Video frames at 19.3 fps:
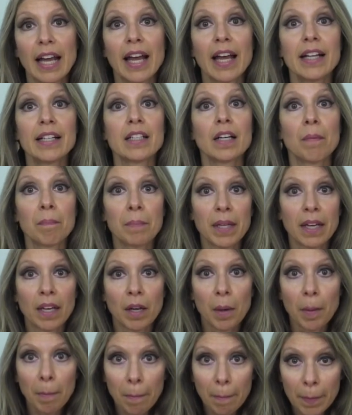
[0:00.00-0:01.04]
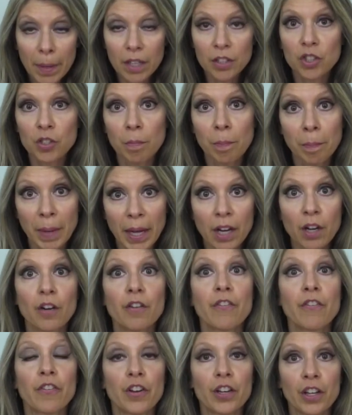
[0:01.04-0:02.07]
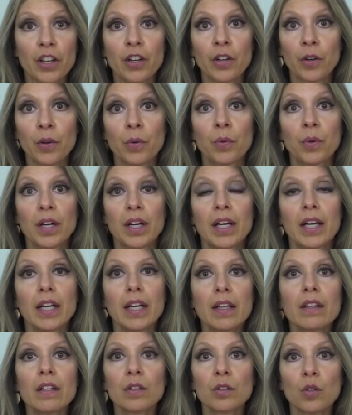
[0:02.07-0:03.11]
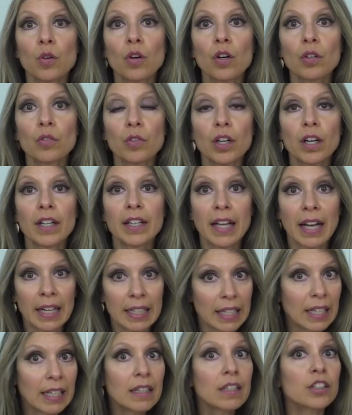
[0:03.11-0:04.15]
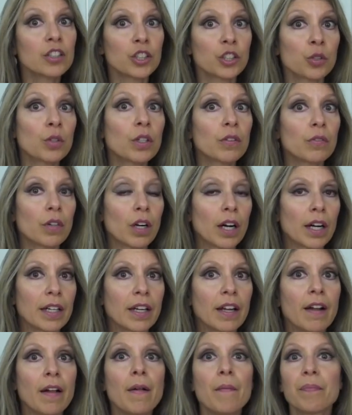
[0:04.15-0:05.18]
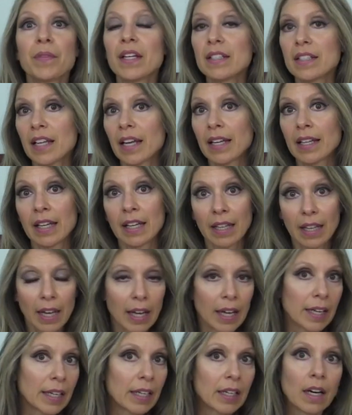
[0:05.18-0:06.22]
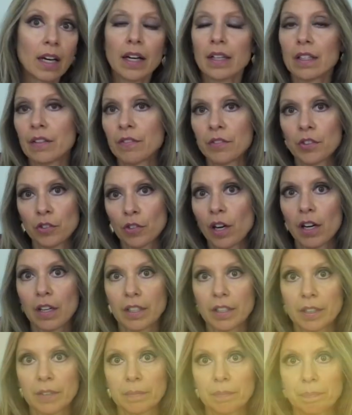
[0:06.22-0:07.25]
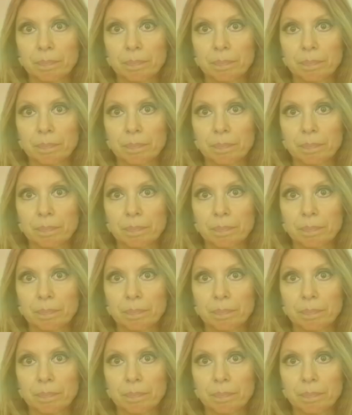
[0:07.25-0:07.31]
end up being much better for you in the long run and in the short run than taking any kind of drug.